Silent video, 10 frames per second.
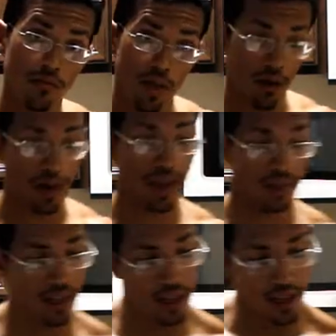
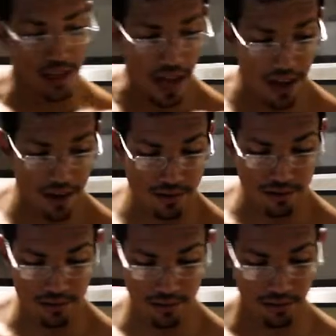Alright,
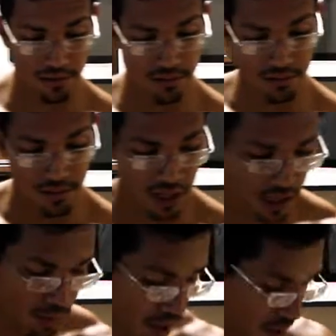now got
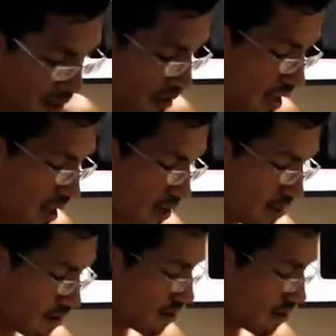the peanut butter in there.